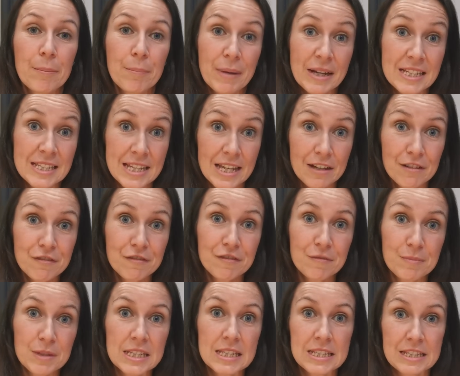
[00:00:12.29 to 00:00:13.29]

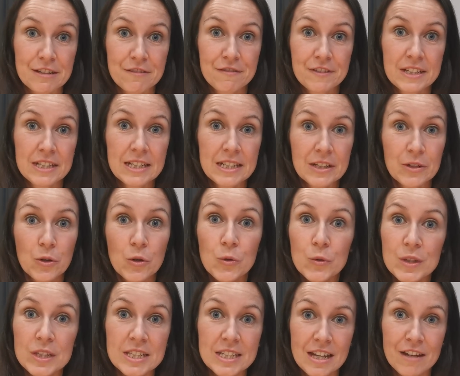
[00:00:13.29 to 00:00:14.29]
Myself, Mrs Duffy and
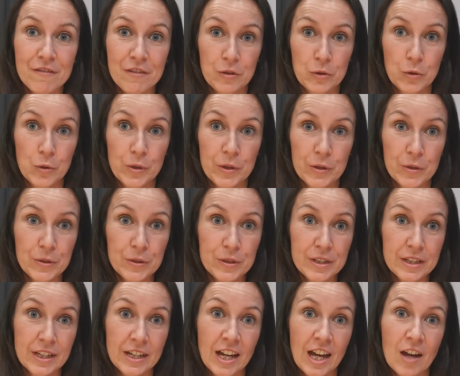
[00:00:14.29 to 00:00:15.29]
all the staff at Holy Rood
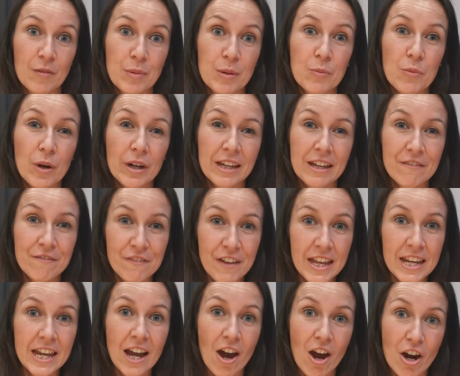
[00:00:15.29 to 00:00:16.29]
have been working
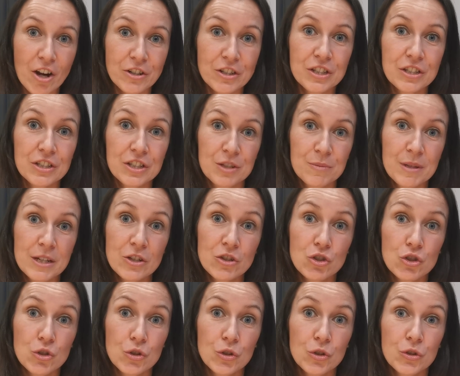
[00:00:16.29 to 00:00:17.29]
very hard to make
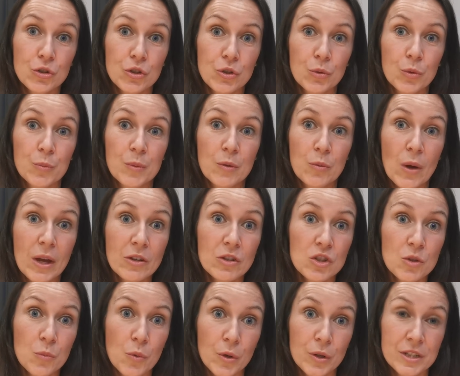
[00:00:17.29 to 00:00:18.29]
sure you will be well
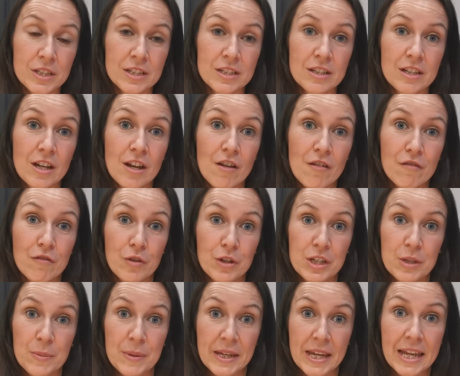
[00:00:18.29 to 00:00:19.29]
supported for
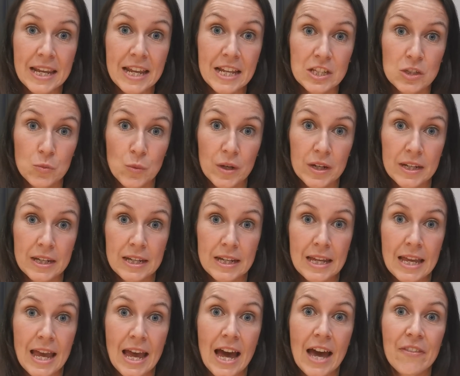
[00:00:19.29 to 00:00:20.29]
when you begin S1
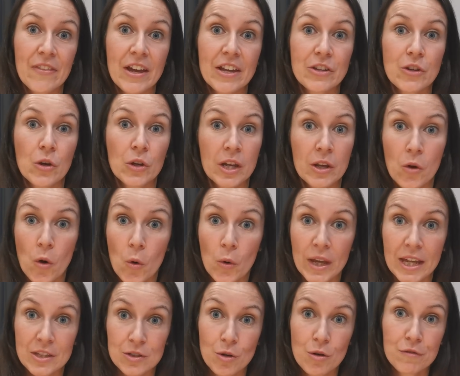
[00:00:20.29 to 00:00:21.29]
and that you can all
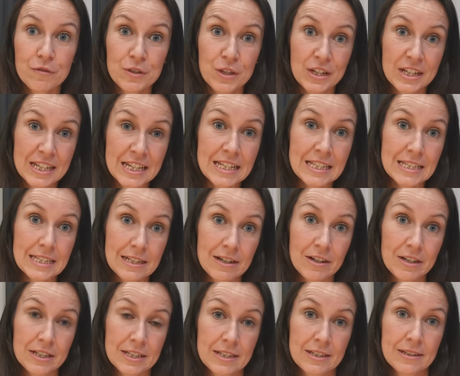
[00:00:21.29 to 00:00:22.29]
get off to a great
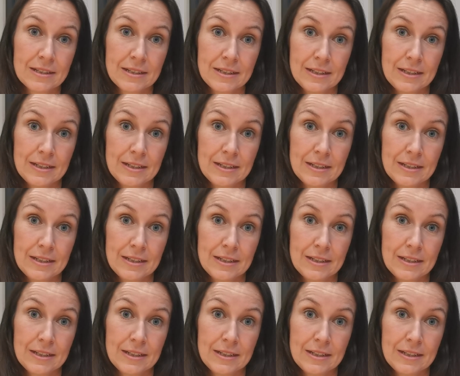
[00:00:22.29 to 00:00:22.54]
start.